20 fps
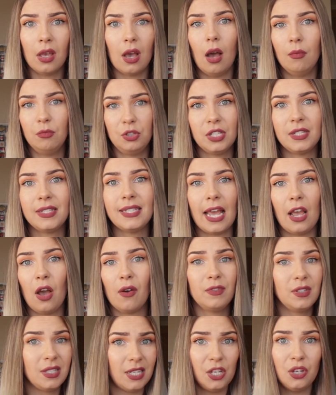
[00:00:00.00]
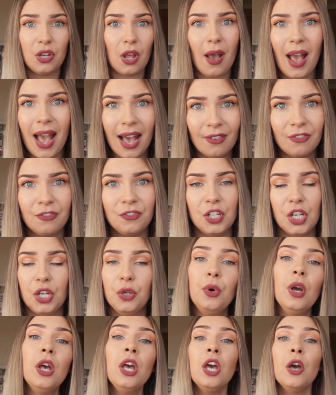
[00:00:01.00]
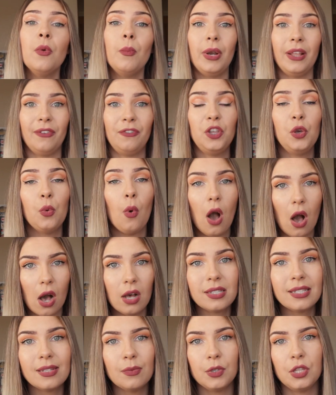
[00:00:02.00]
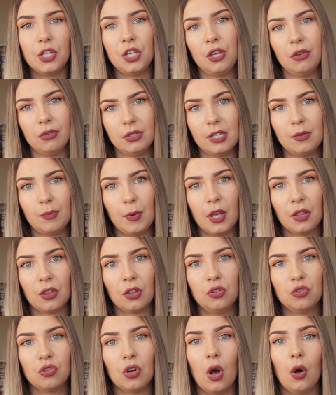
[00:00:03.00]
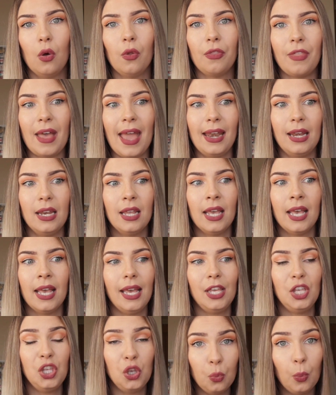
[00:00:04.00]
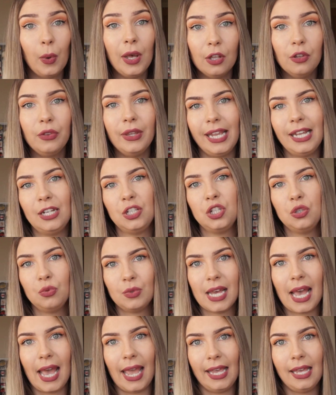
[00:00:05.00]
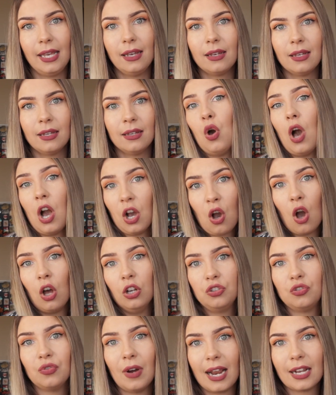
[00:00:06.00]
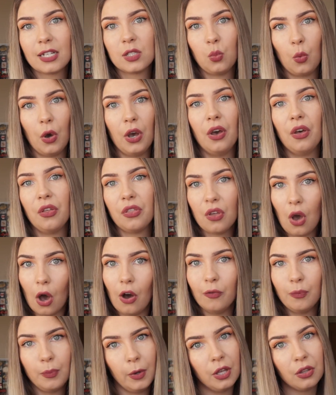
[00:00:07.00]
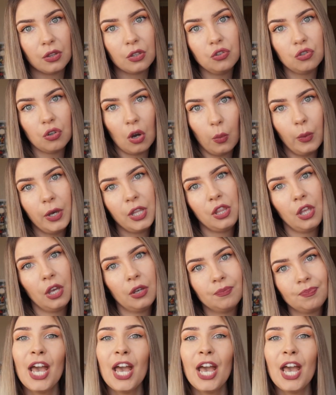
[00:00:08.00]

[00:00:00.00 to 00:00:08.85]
I'm just saying, obviously you don't have to, but if you are someone that uses birth control, then you will need to take a contract's worth of birth control with you.